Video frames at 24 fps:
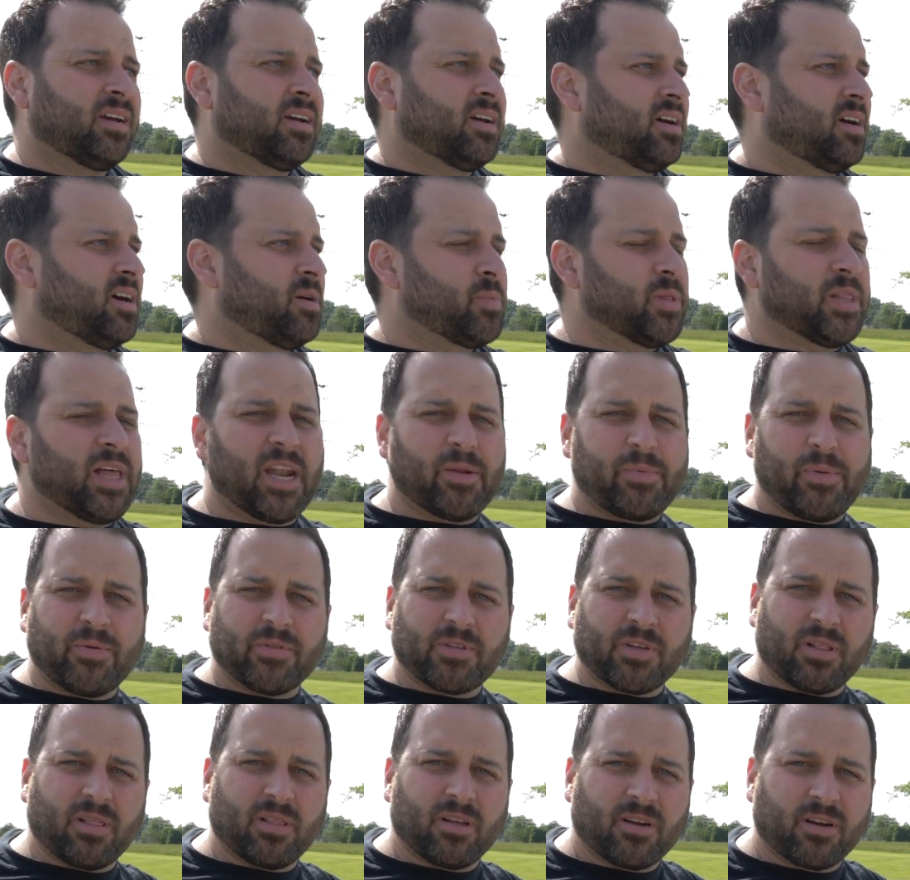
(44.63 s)
Um, a lot of people
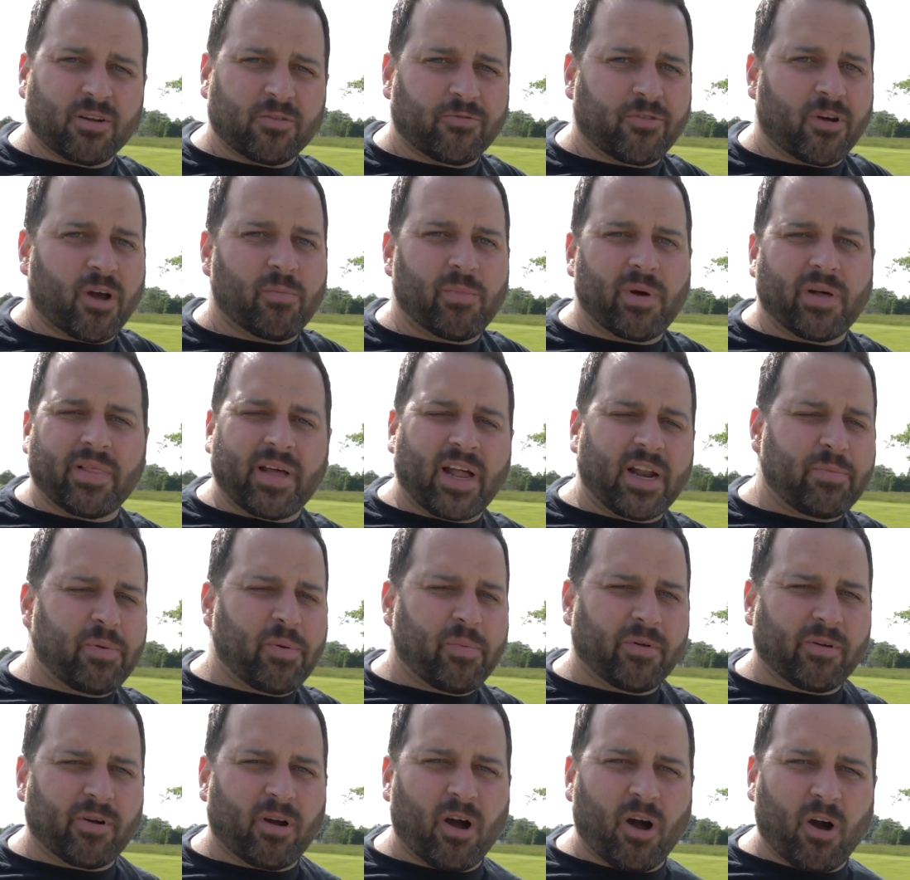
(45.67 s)
to learn from. A lot of
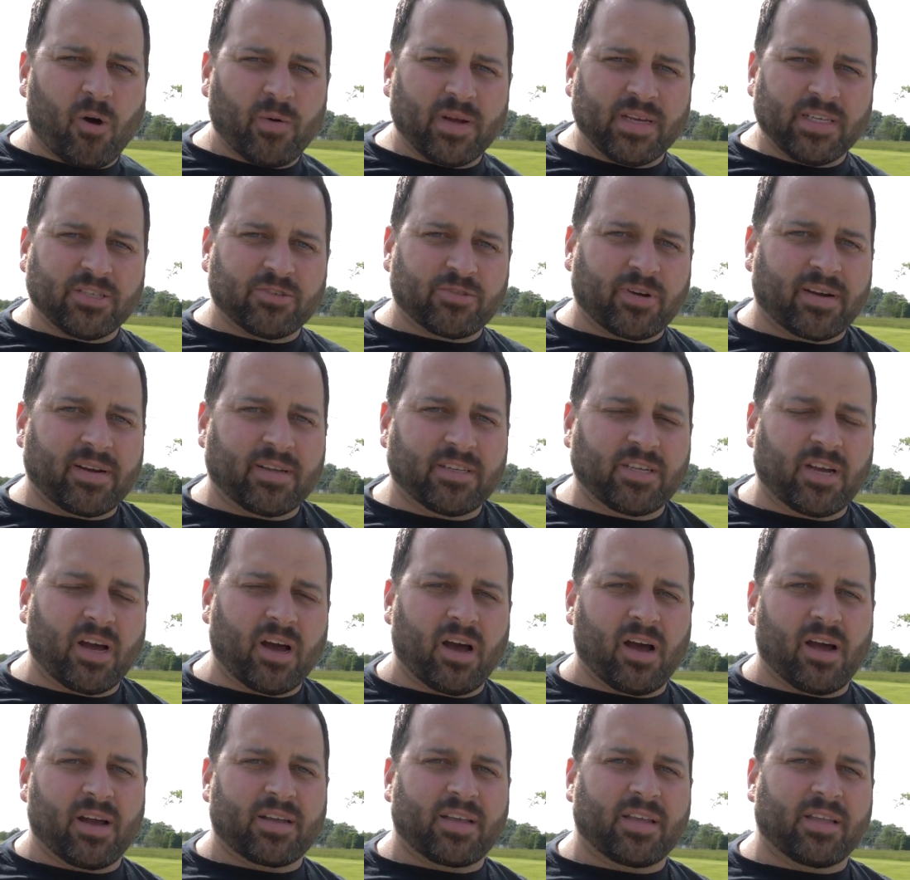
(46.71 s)
people are always trying to
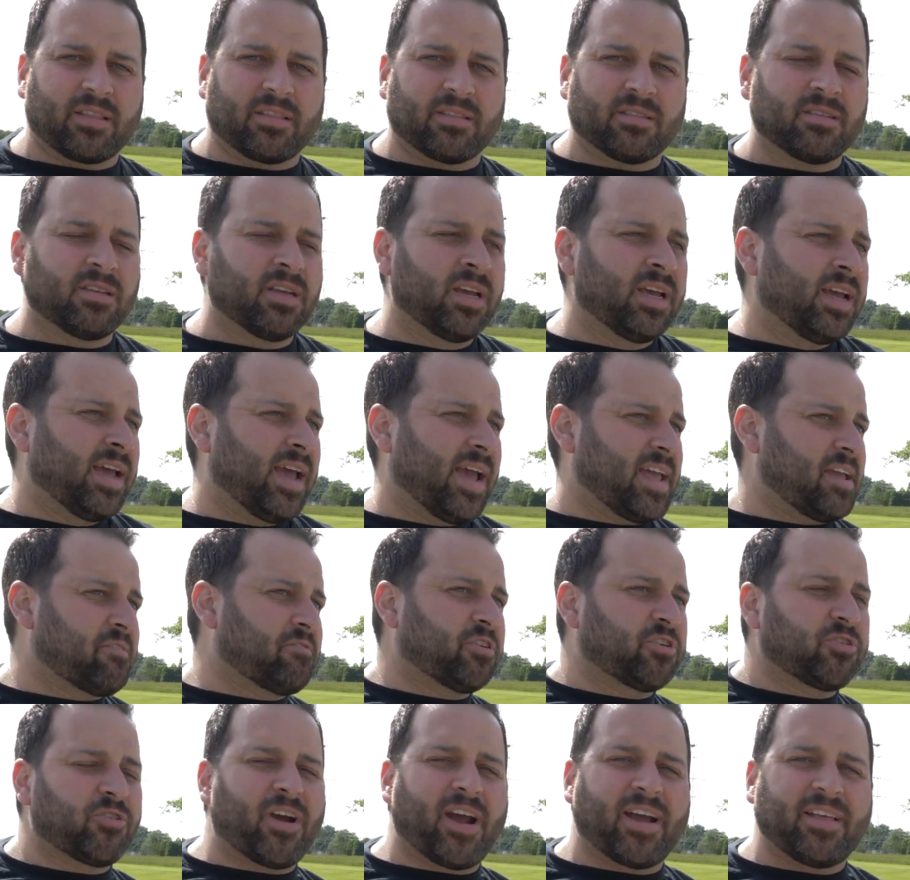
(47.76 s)
talk and, hey, if
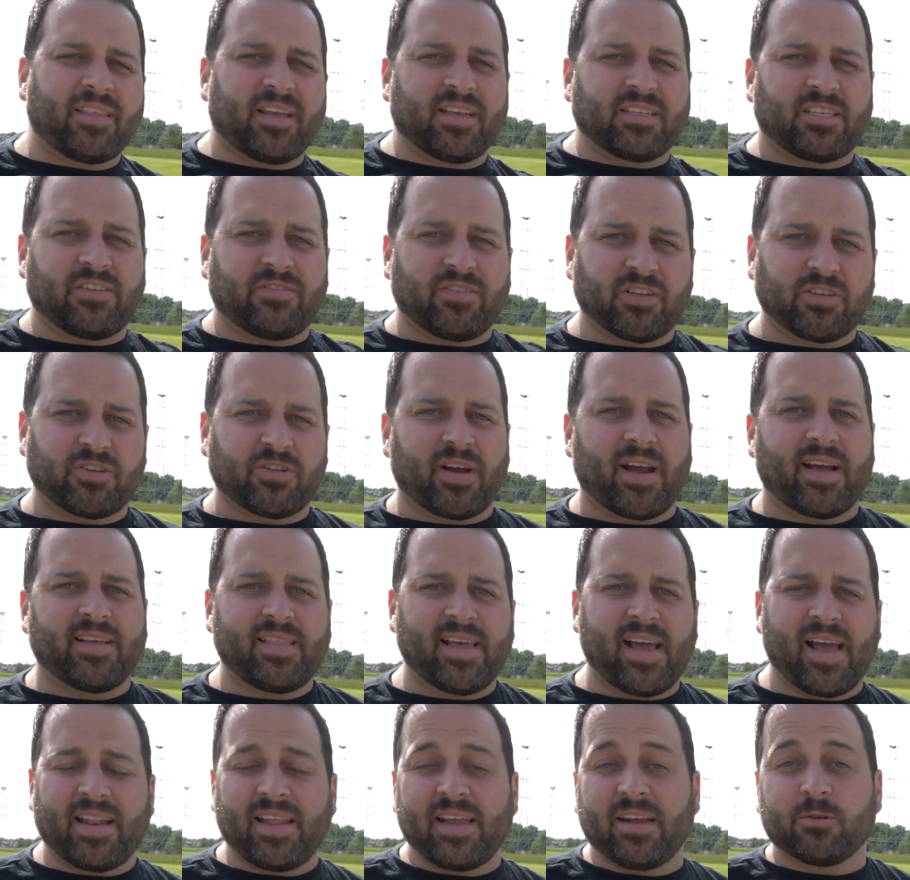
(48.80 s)
you tried this, if you tried
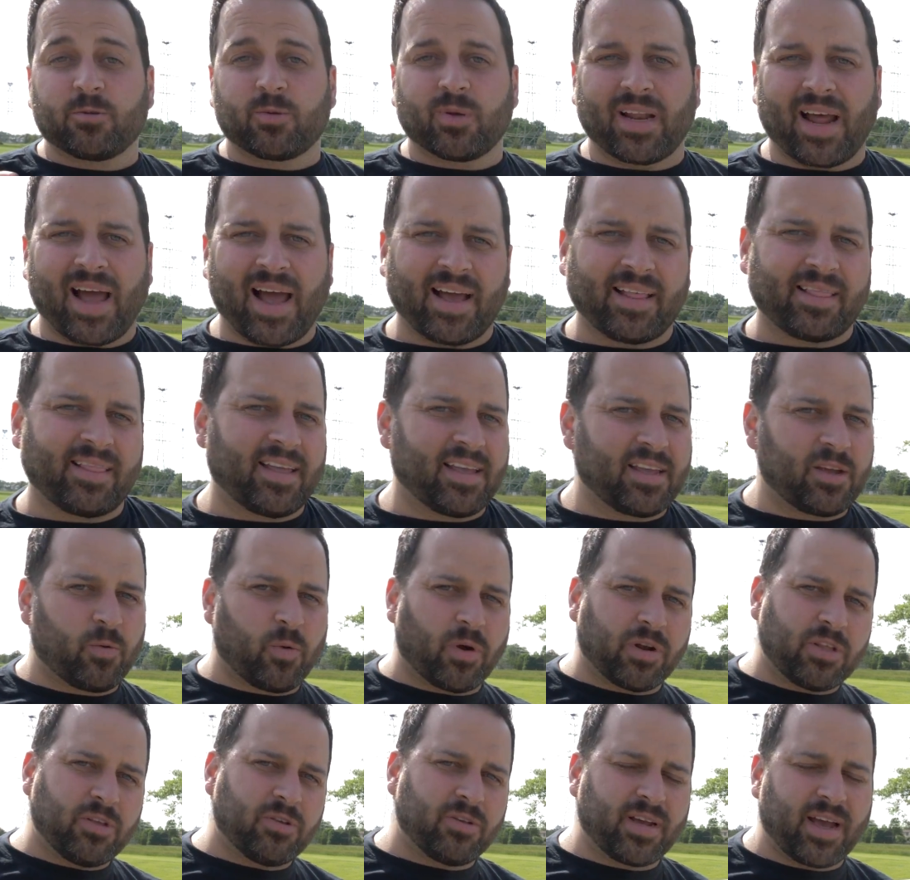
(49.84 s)
that, here's what I like,
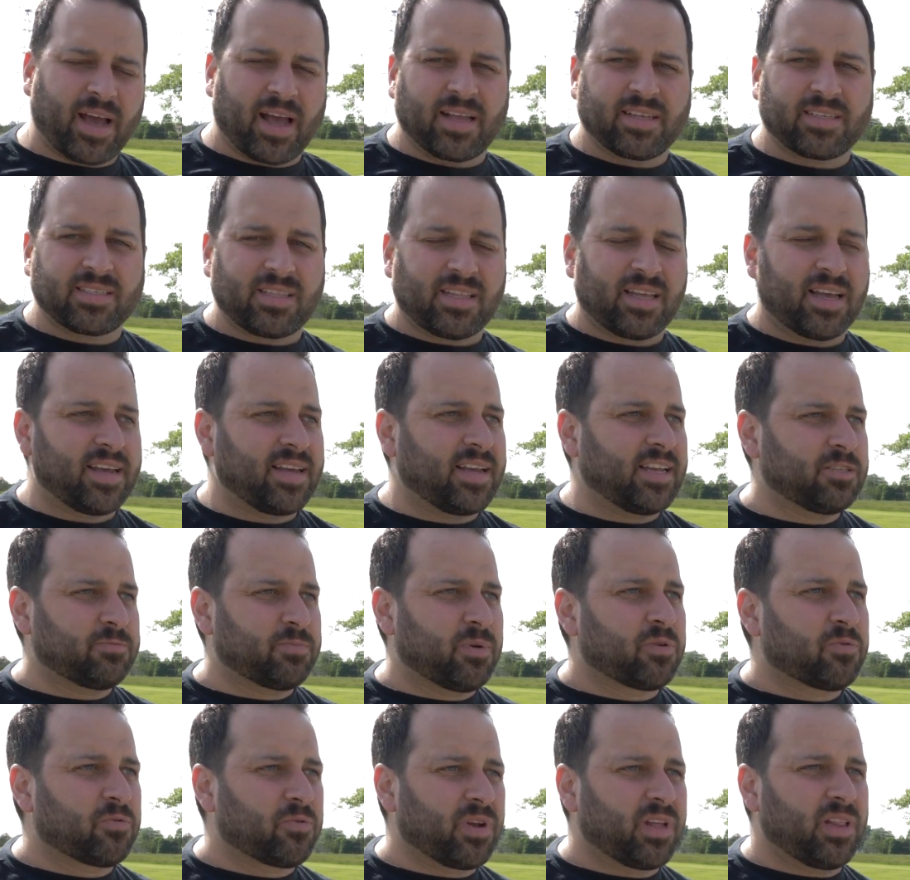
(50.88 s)
what do you guys like? It's
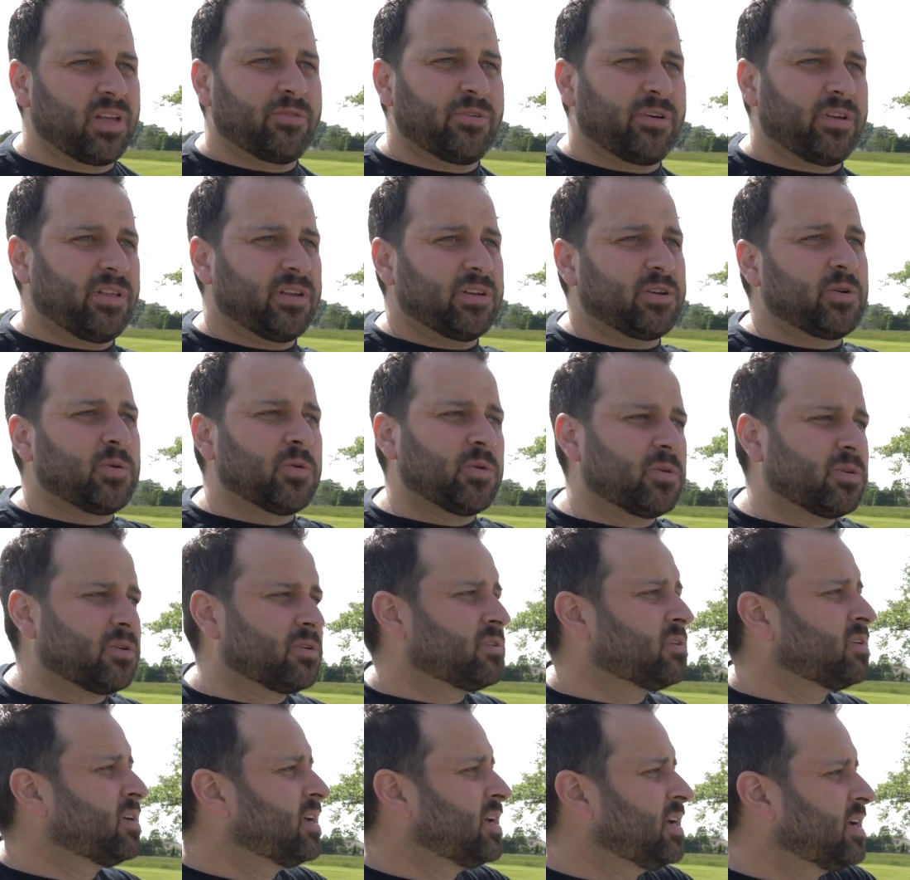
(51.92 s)
been really, really cool.